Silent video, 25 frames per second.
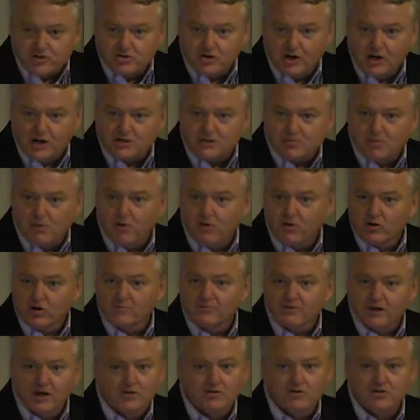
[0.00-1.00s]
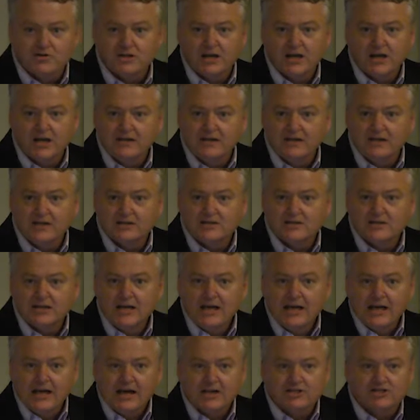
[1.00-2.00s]
not smart enough to understand this,
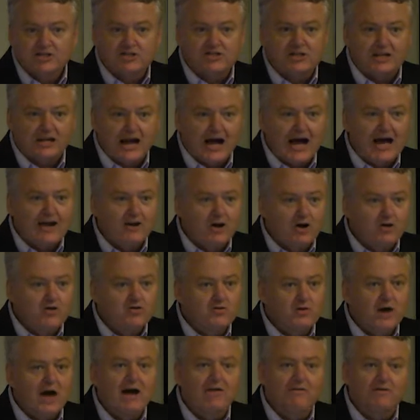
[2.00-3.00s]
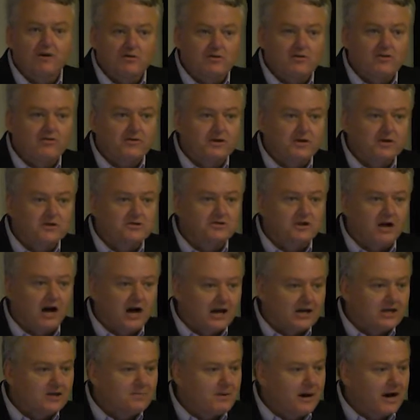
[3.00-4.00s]
it's just that I know you have other things to
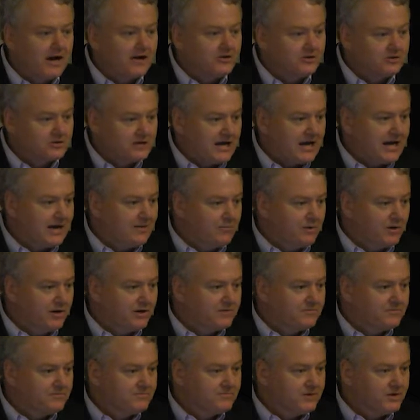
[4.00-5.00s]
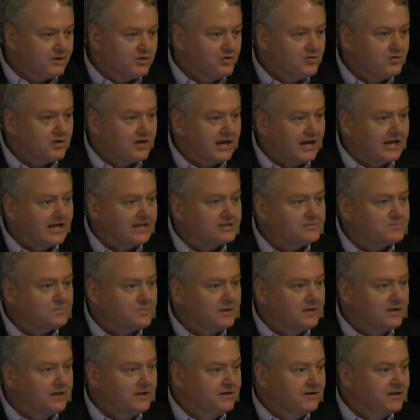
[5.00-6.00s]
occupy your time with, and you can't
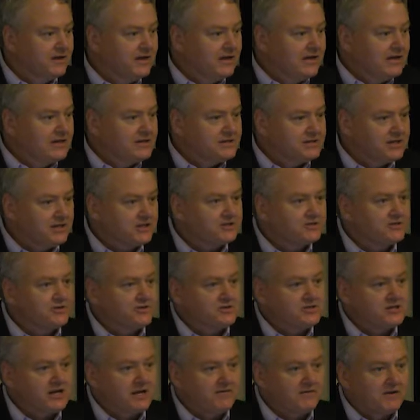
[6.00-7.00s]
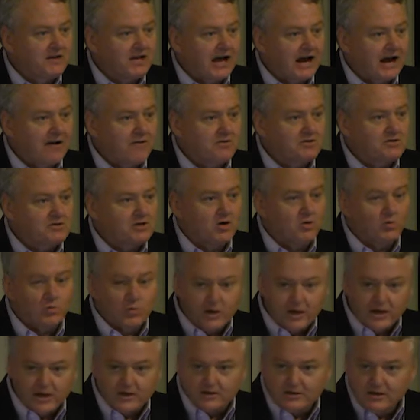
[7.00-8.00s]
spend 60 or 70 hours a
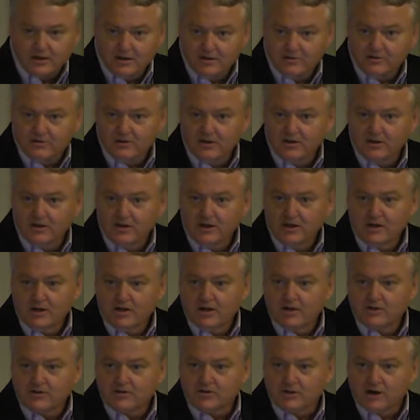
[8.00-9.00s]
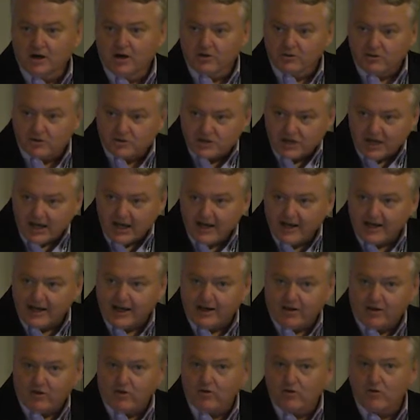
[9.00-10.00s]
week to understand
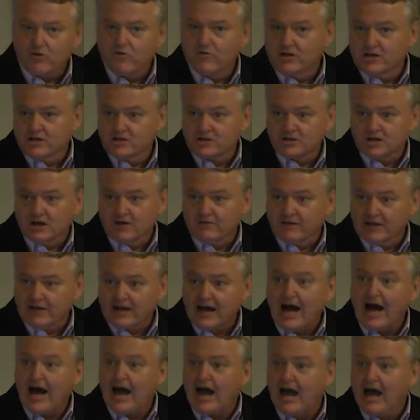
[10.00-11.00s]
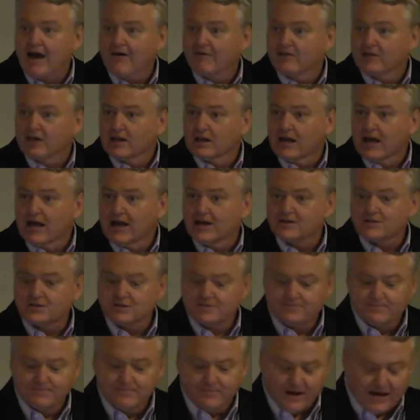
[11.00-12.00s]
and learn this stuff like I have in the last
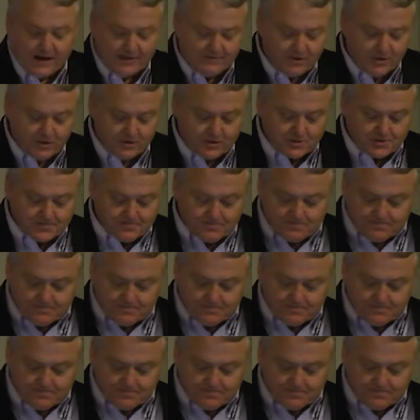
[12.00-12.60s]
five years.